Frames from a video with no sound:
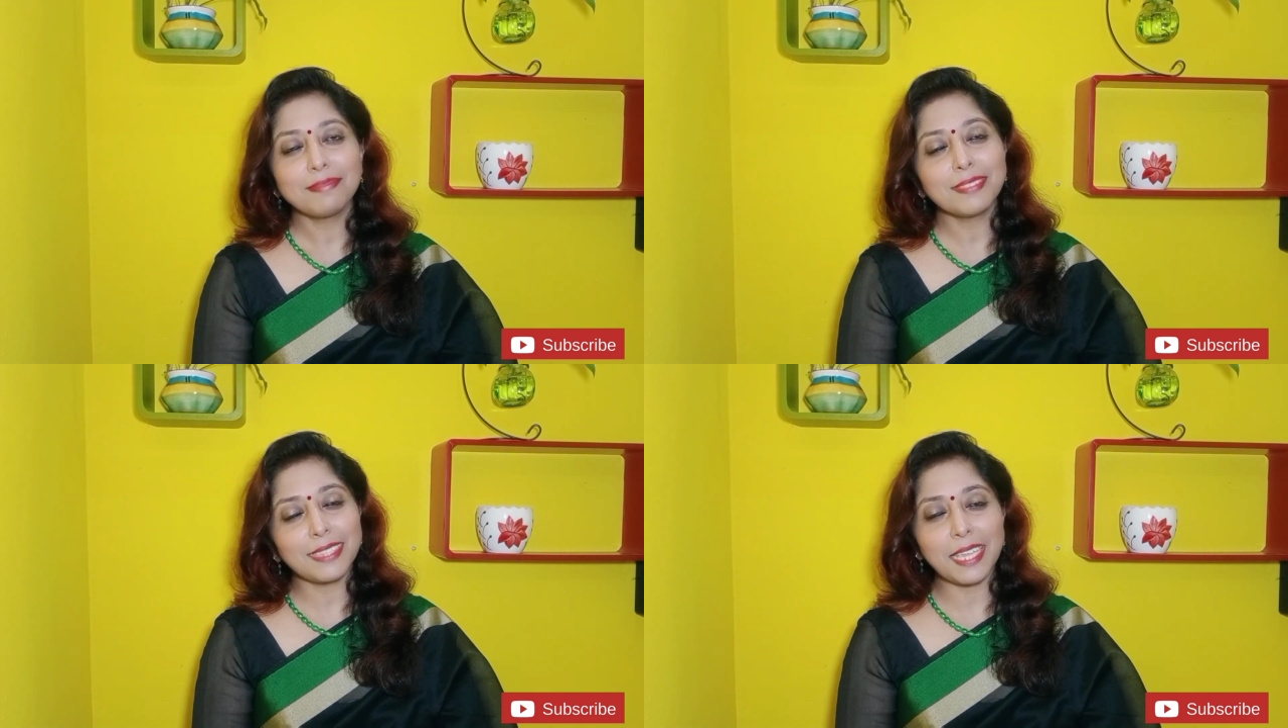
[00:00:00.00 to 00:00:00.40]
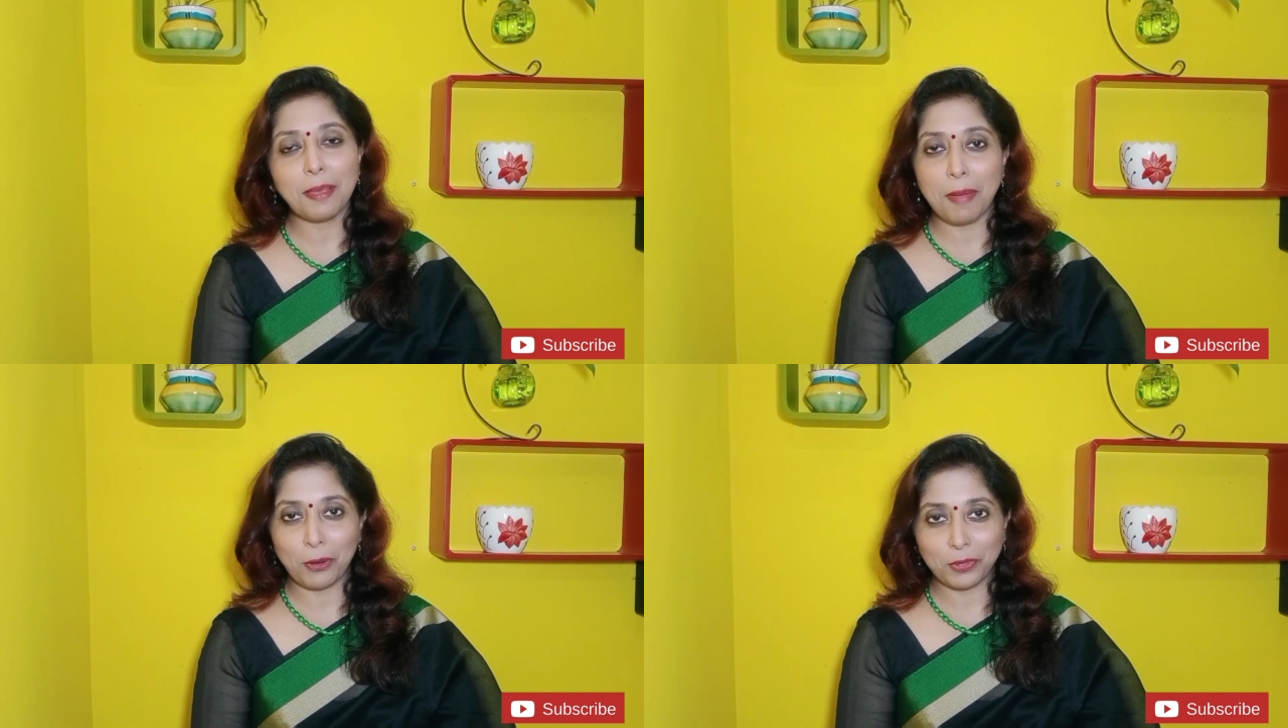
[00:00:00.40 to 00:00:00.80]
Think
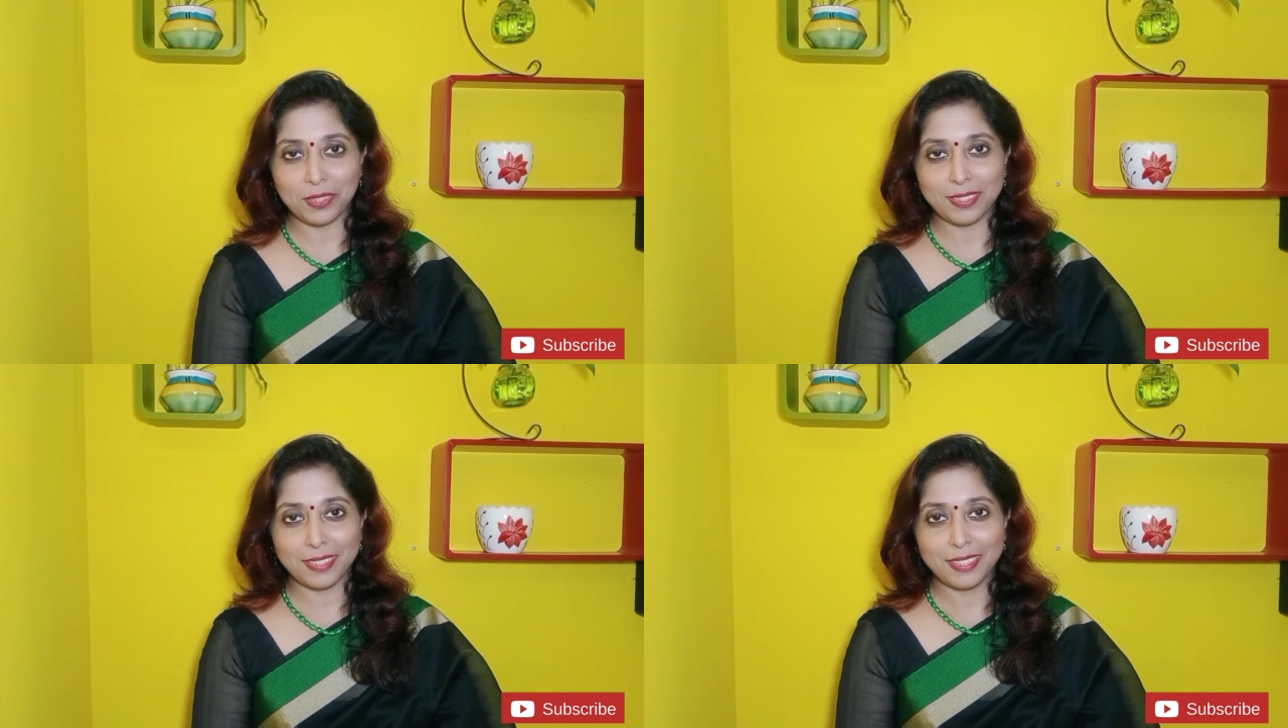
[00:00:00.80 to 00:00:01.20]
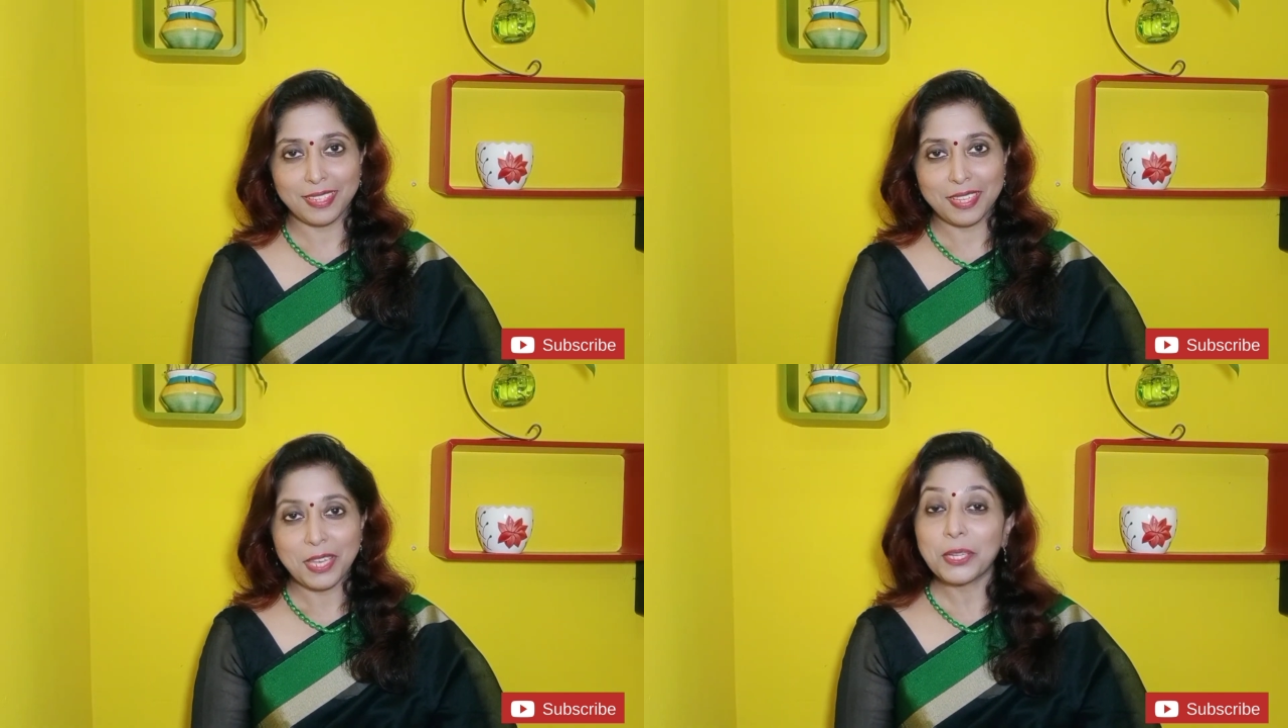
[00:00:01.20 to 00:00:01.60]
about it.
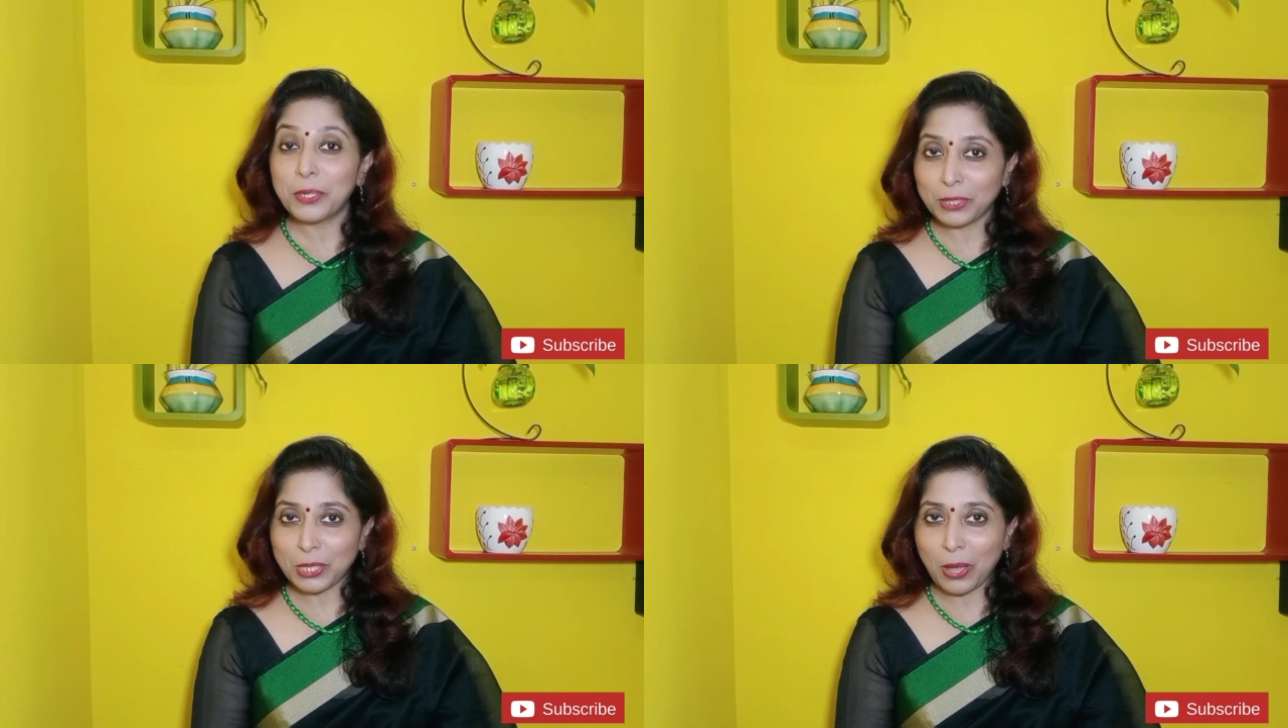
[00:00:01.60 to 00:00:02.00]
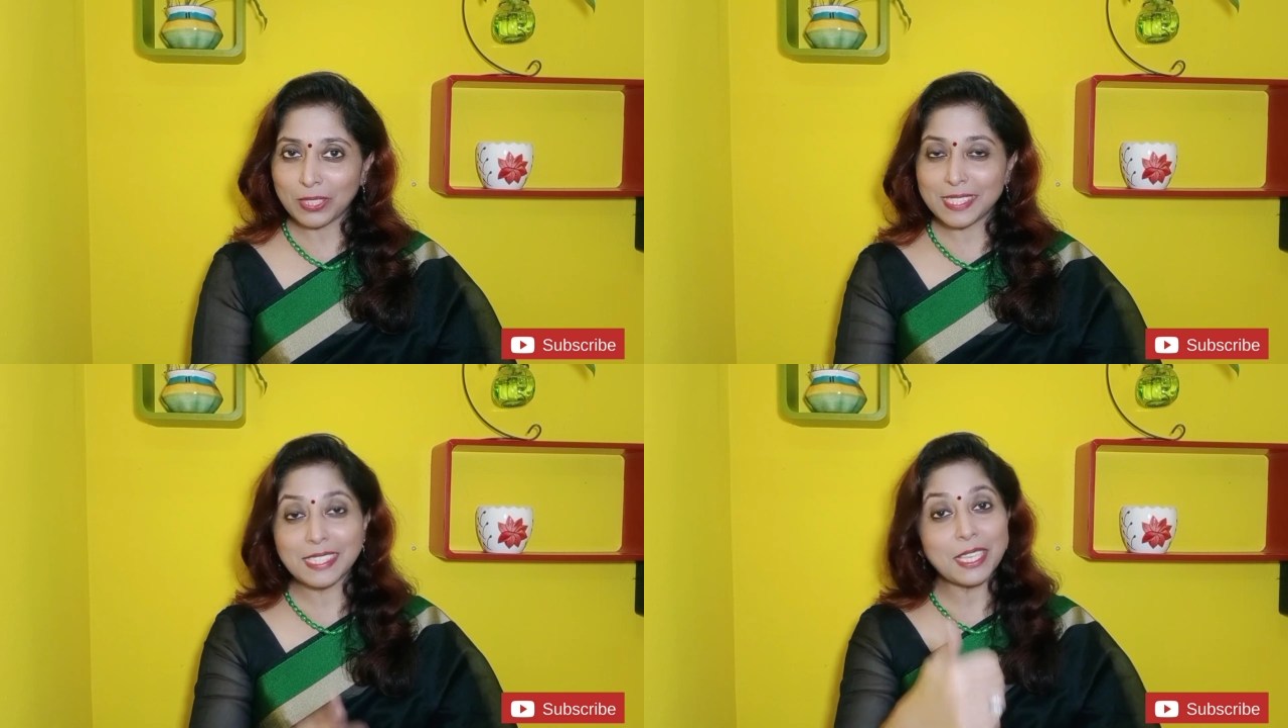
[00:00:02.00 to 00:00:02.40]
Good thoughts,